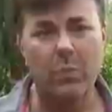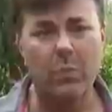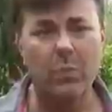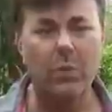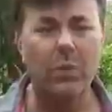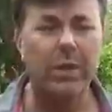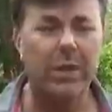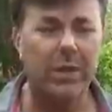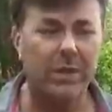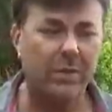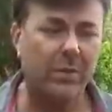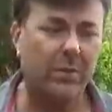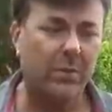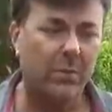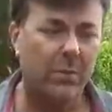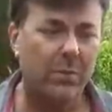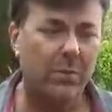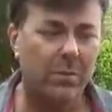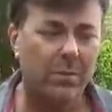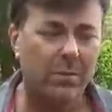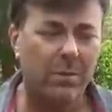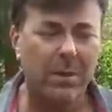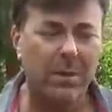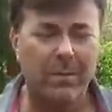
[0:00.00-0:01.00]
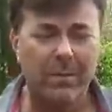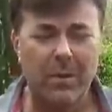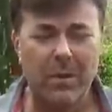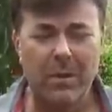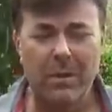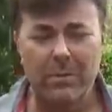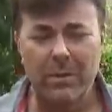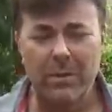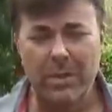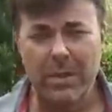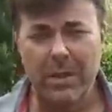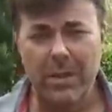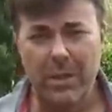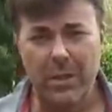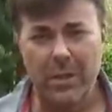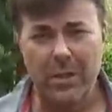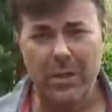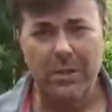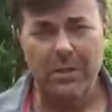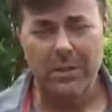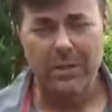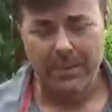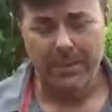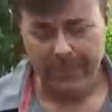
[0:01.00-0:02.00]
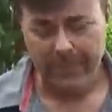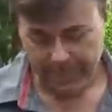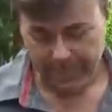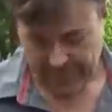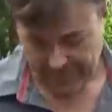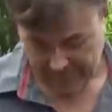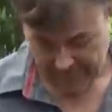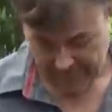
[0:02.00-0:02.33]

Well, that's what we'll love. That's what we'll find out. Yeah.